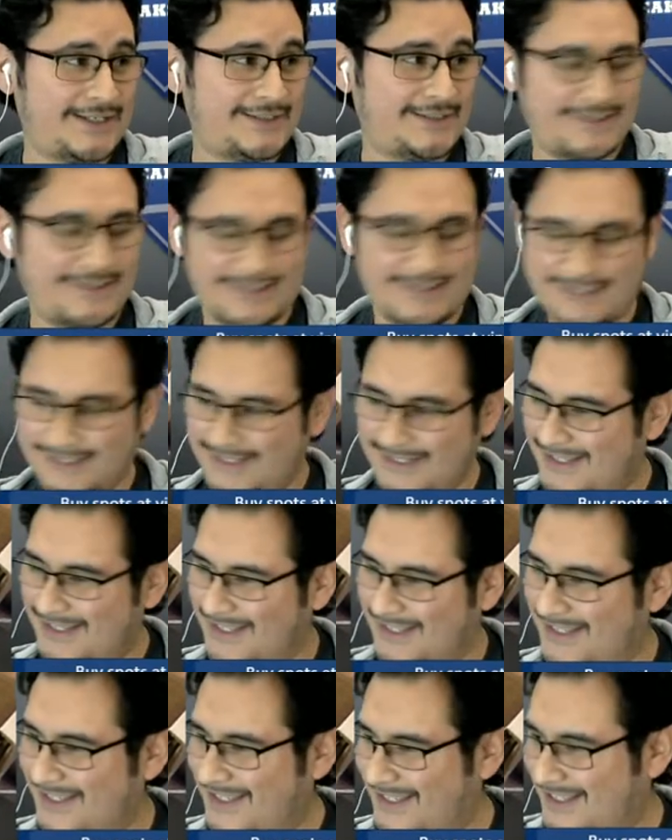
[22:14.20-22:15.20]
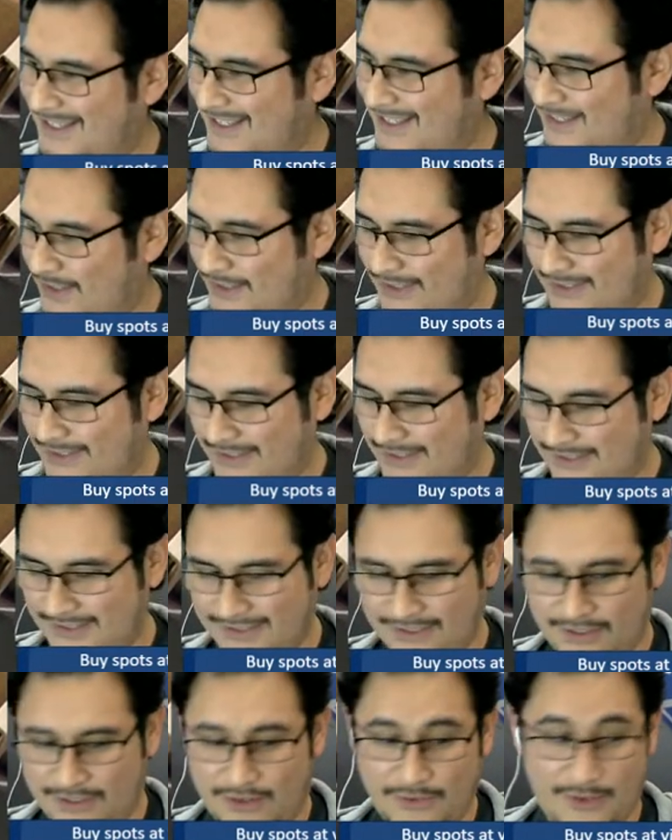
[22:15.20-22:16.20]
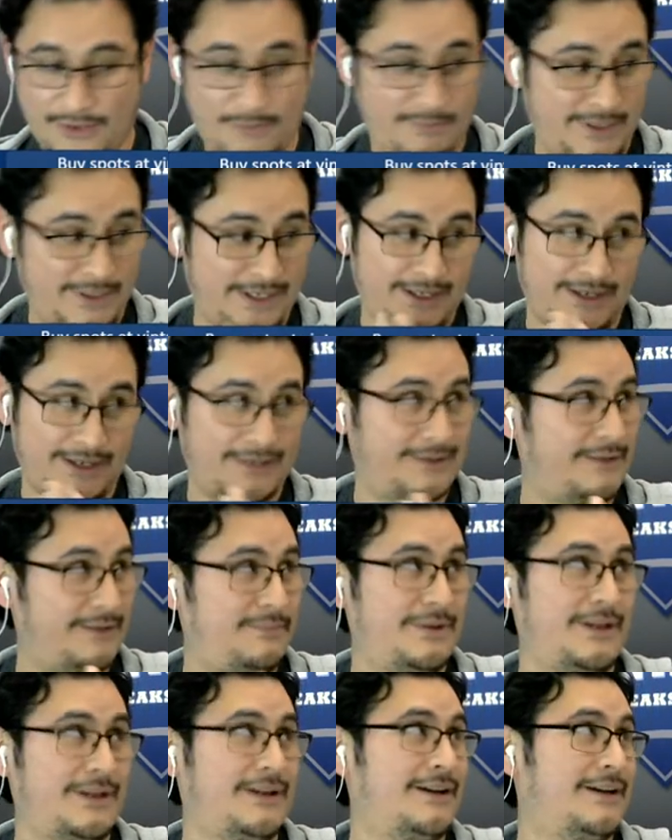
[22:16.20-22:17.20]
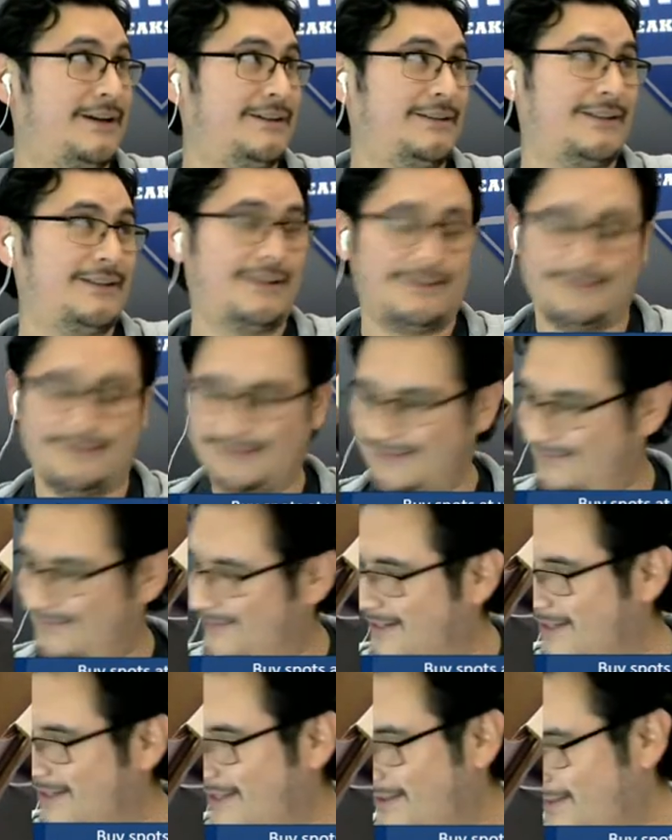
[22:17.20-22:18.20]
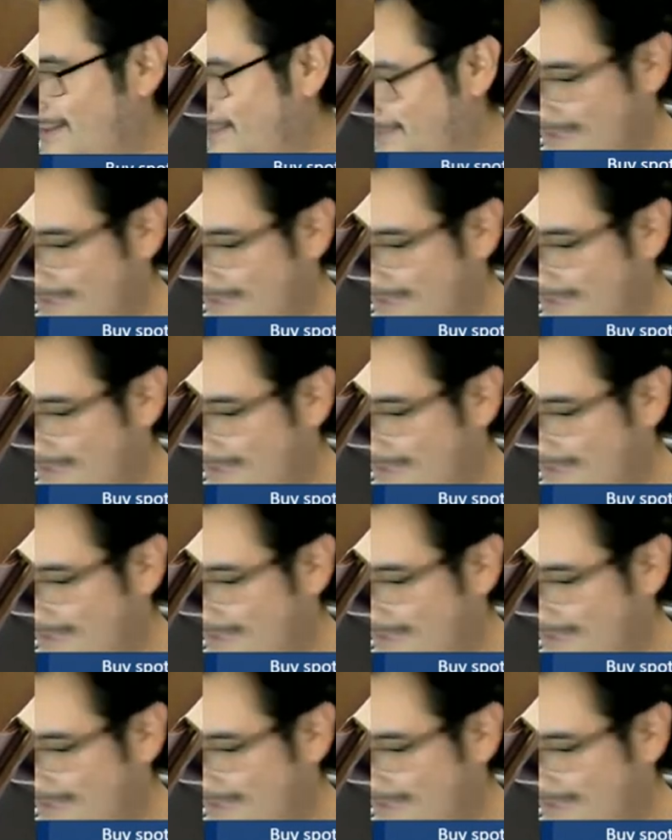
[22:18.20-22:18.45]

25. I put 25 Oh, on they're that. bidding. They're bidding on, on right now.